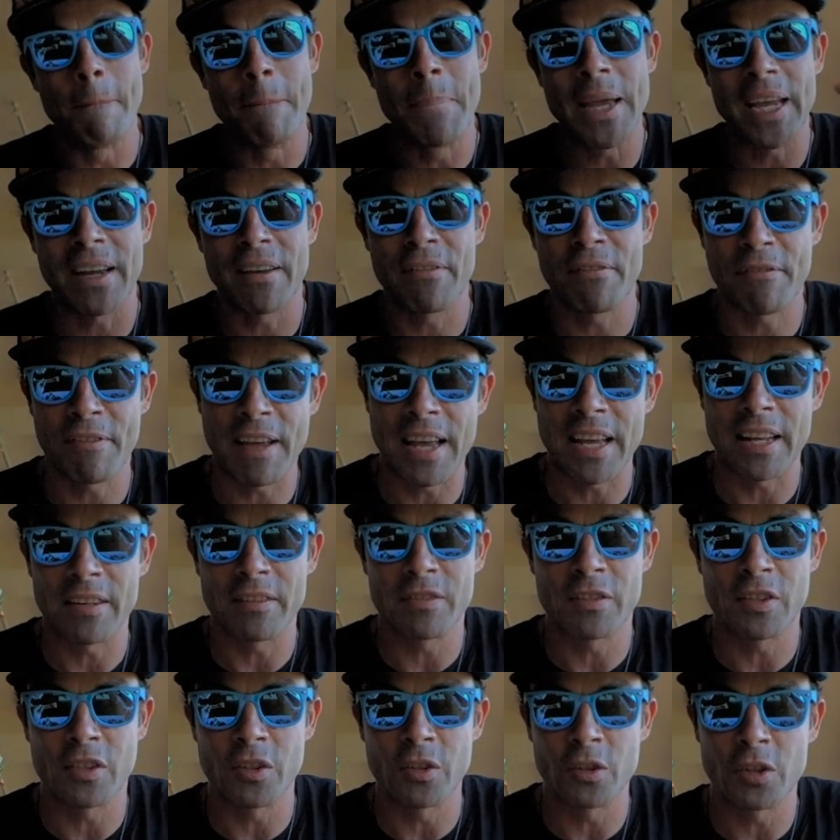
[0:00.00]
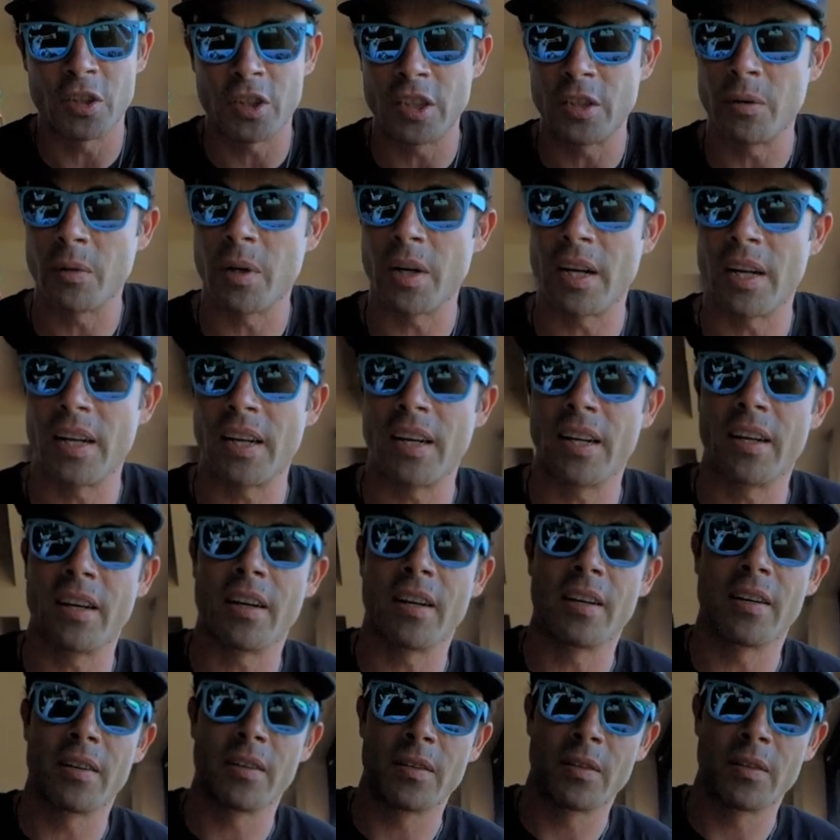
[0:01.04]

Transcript: Big fan of sushi right here.